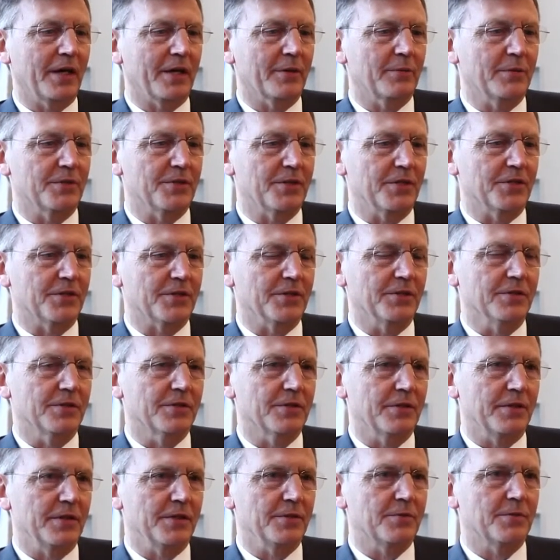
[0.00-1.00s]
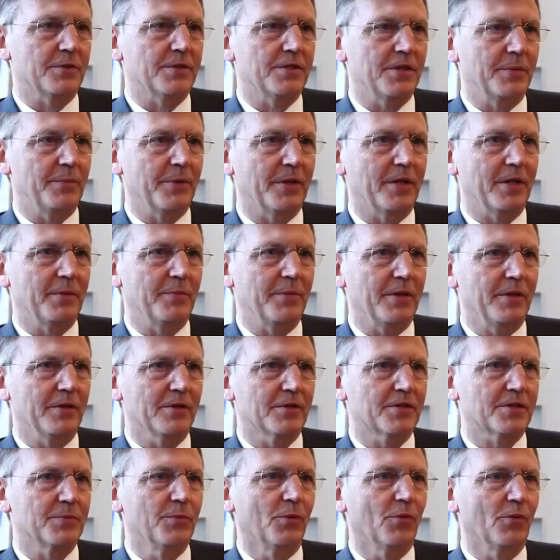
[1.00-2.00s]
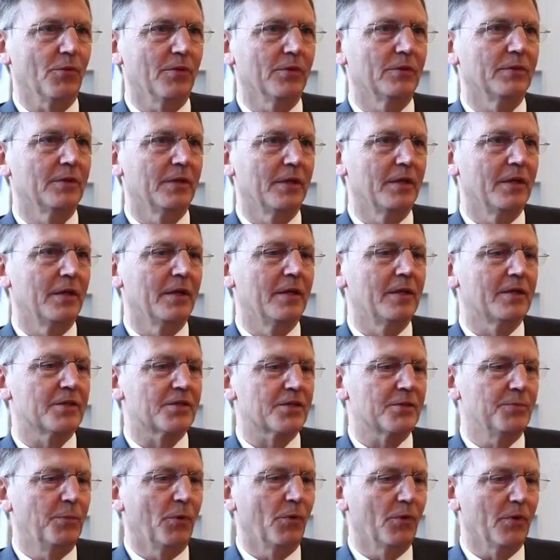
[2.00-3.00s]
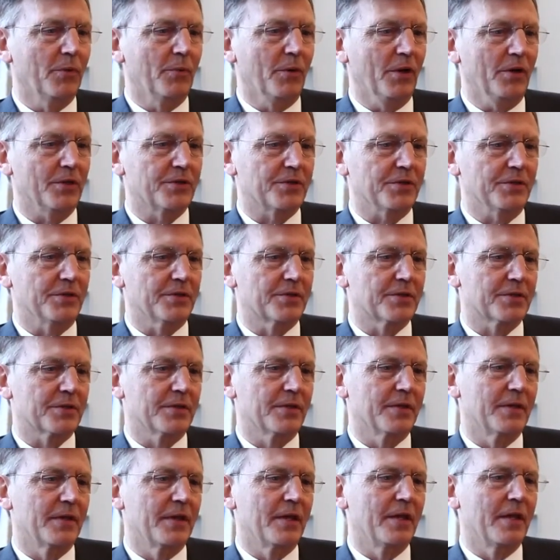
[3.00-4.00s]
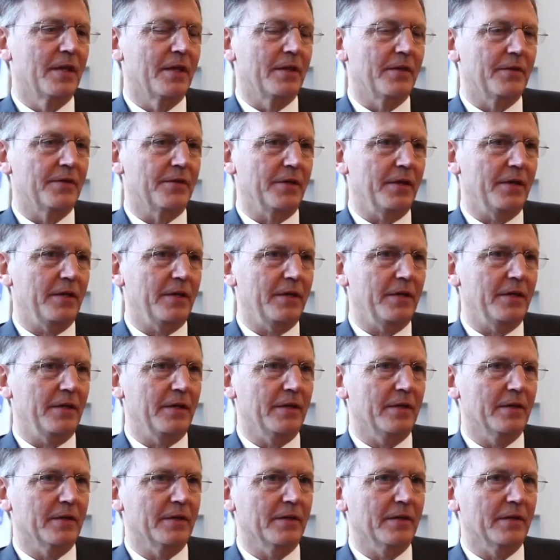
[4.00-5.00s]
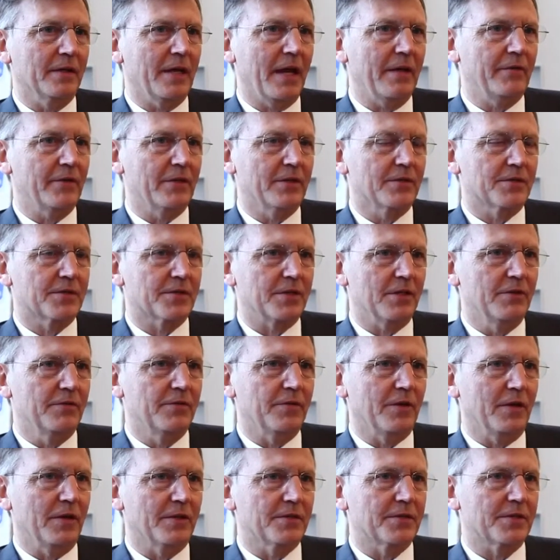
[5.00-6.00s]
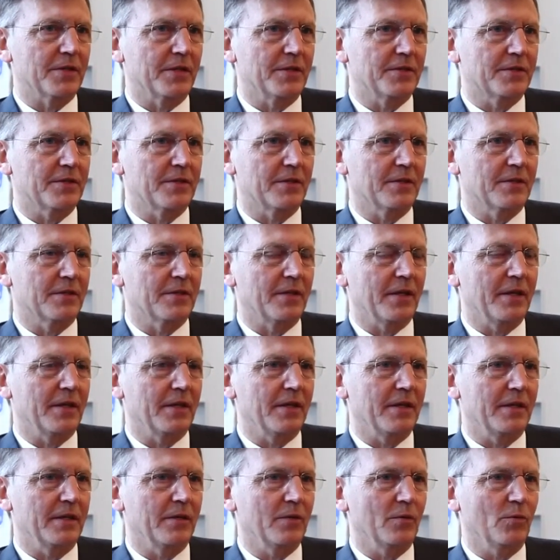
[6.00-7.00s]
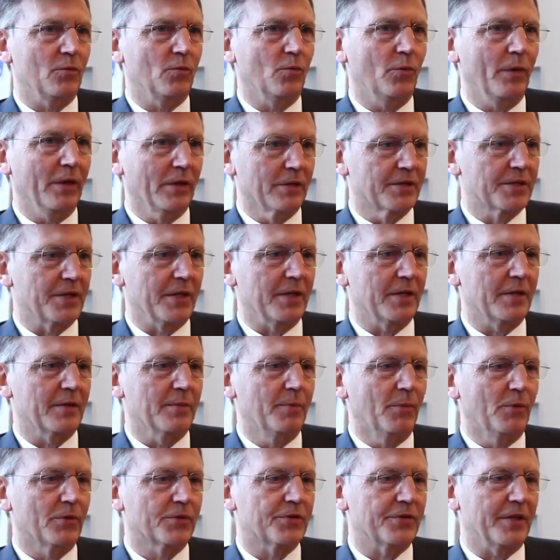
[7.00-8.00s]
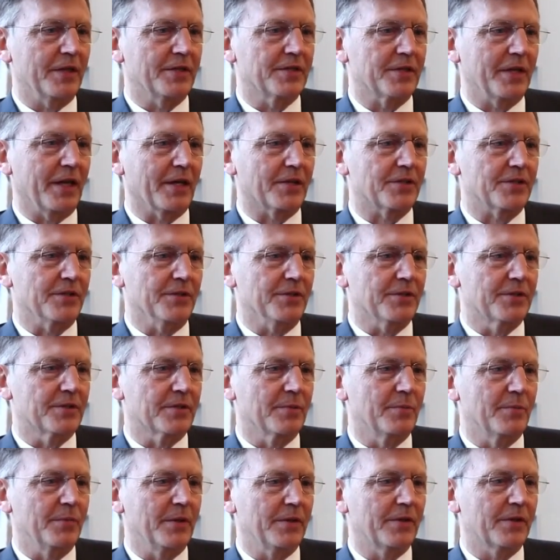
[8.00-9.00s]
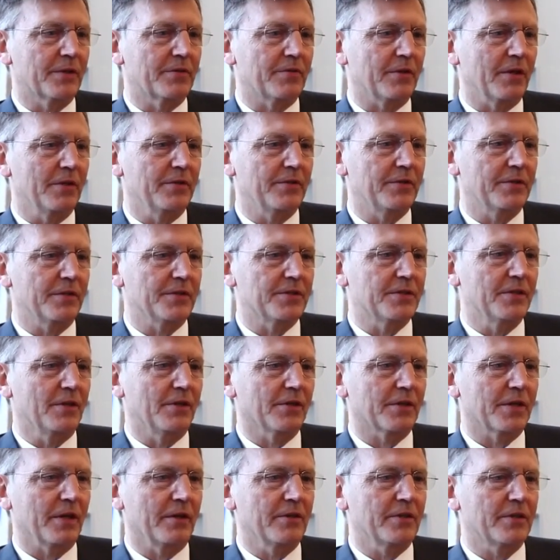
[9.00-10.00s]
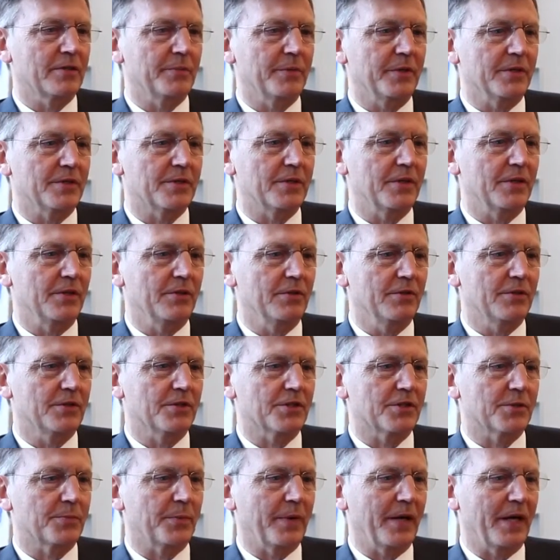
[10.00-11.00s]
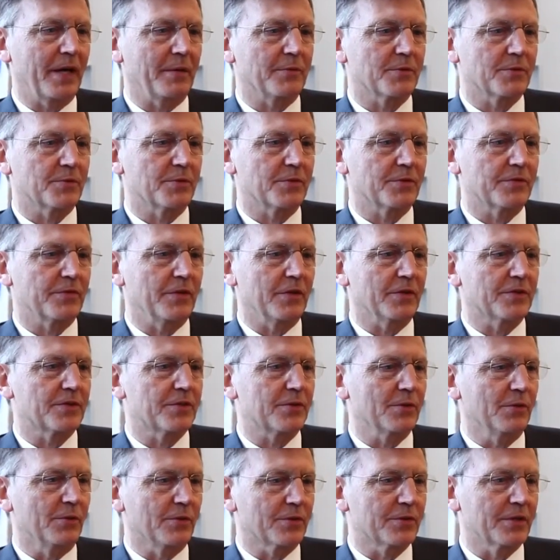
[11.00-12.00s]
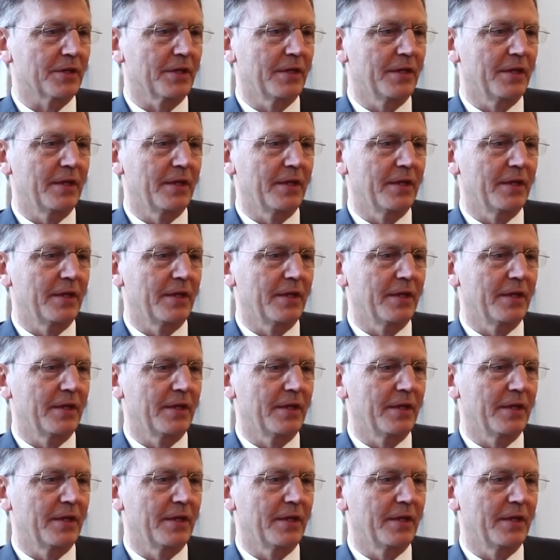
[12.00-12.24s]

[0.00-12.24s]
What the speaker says: acquisition, so these would typically be the smaller merchants. The evidence so far says that they will take more transactions, but the growth is not going to be as huge as perhaps was first thought.